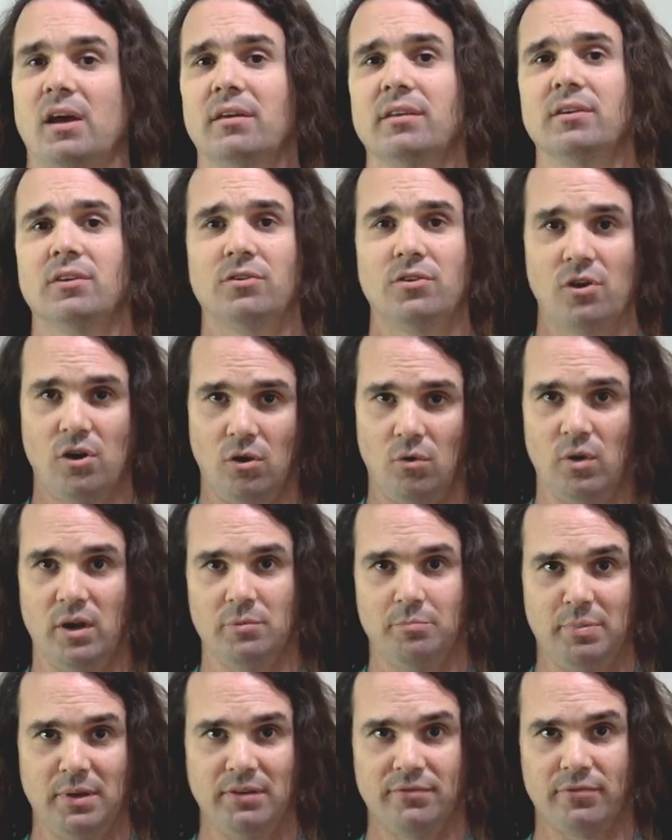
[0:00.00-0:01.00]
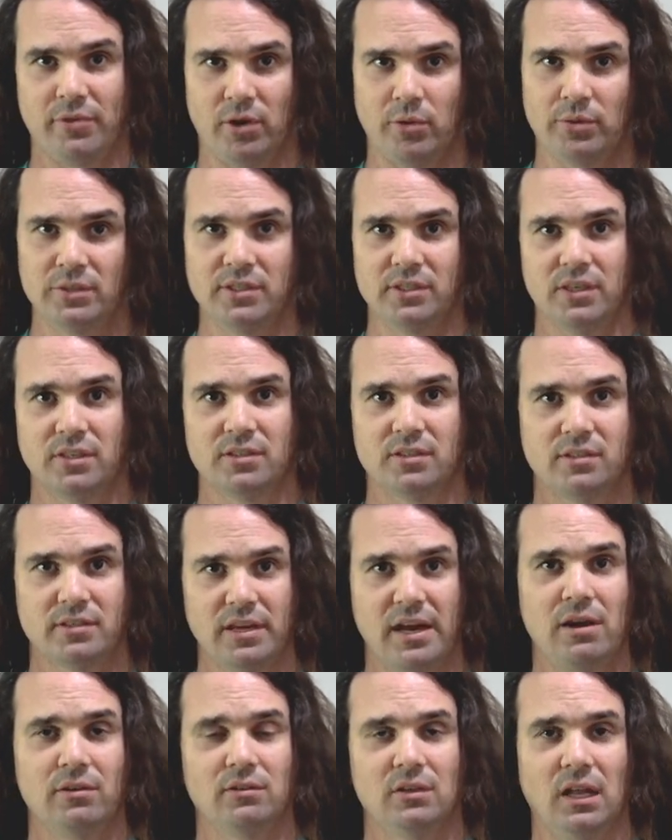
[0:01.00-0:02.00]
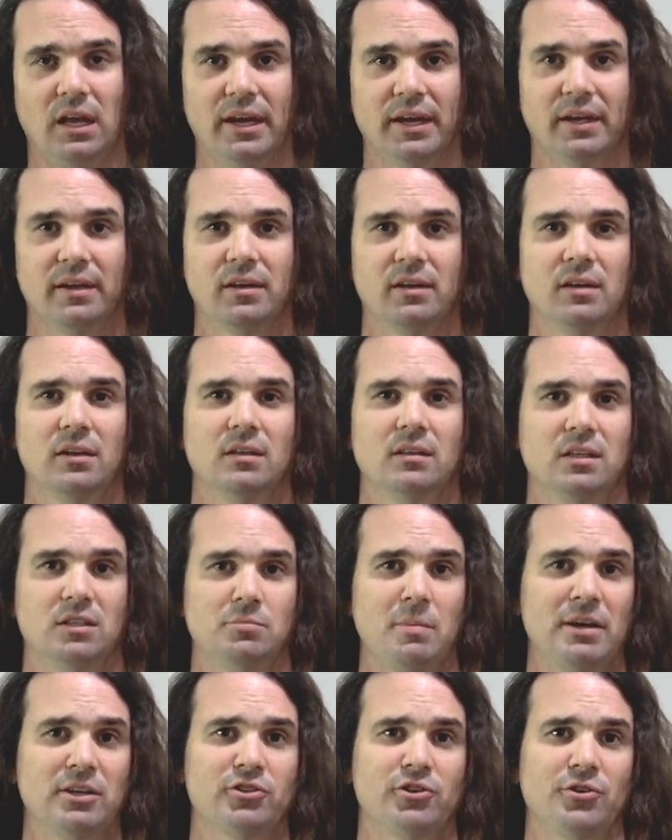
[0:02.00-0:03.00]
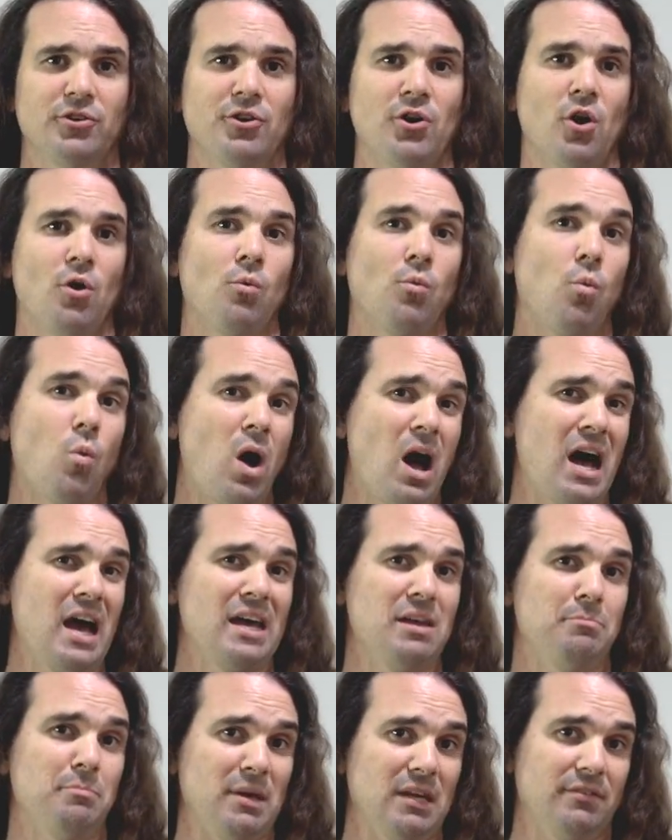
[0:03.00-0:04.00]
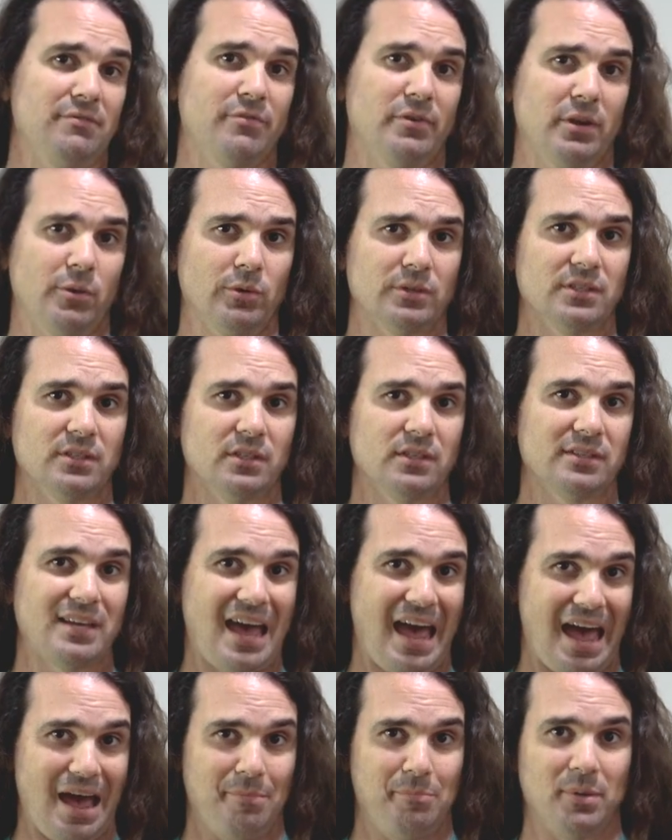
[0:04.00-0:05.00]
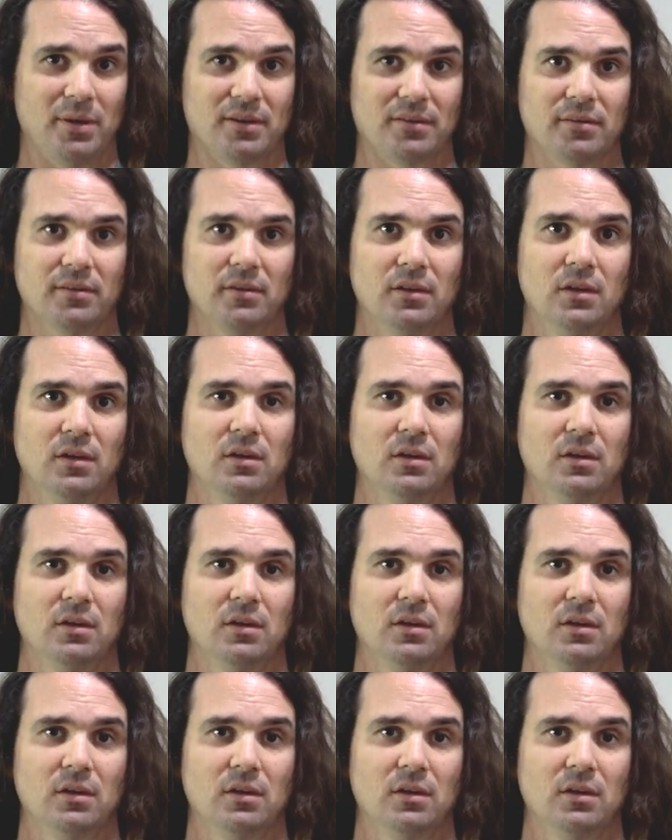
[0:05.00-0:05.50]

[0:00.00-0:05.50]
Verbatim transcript: now that you know what beat frequencies sound like, let's make sure you know why beat frequencies happen.